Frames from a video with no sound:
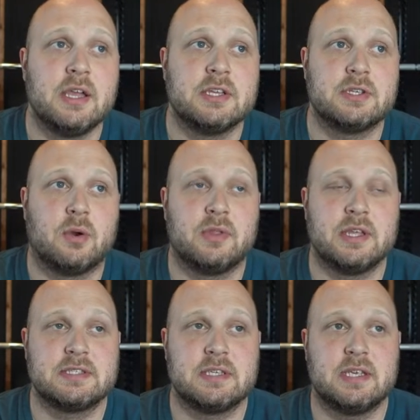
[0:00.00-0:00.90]
So
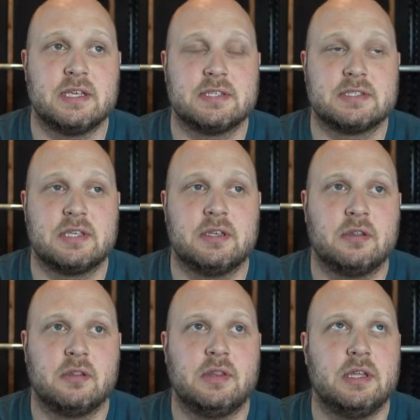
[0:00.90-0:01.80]
this is
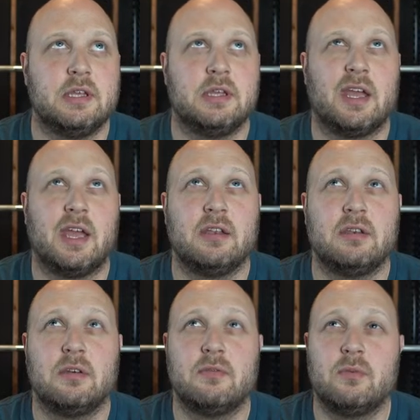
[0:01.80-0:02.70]
the
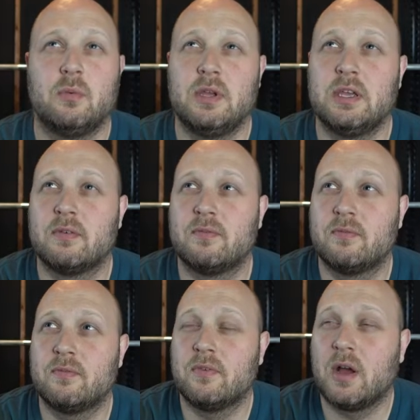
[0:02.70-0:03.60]
end of week
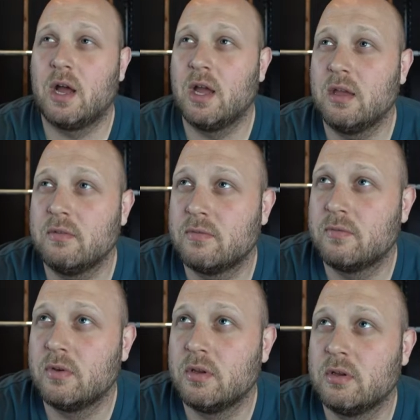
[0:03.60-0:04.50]
5,